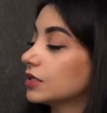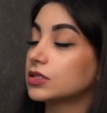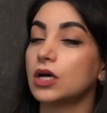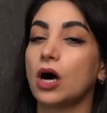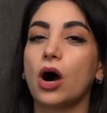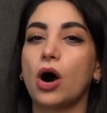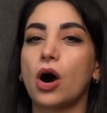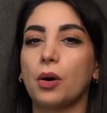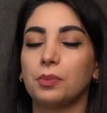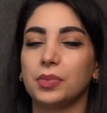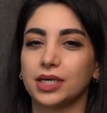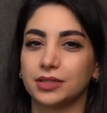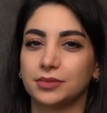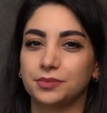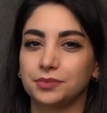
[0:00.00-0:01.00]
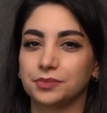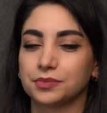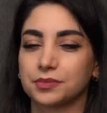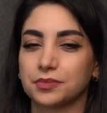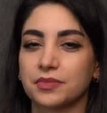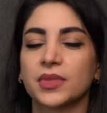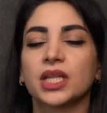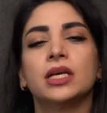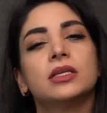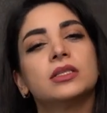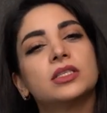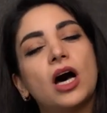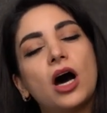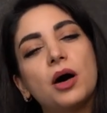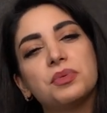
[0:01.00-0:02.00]
Top.
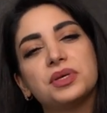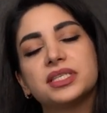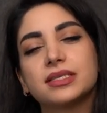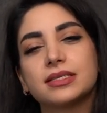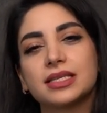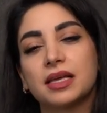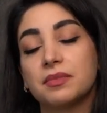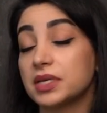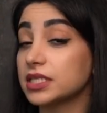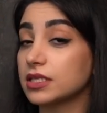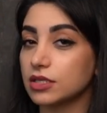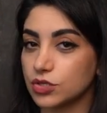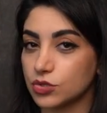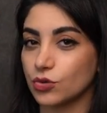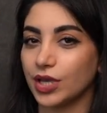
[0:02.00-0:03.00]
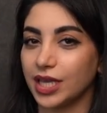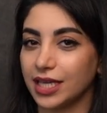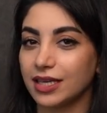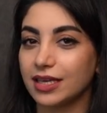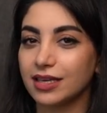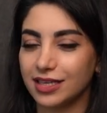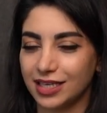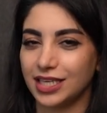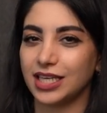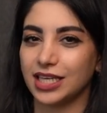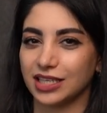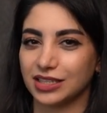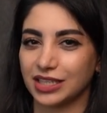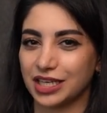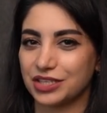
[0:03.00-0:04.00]
Top is the same as swing in
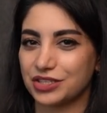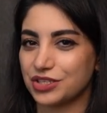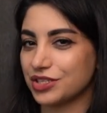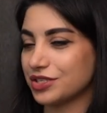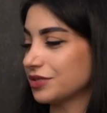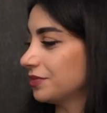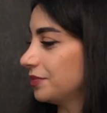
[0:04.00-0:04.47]
English.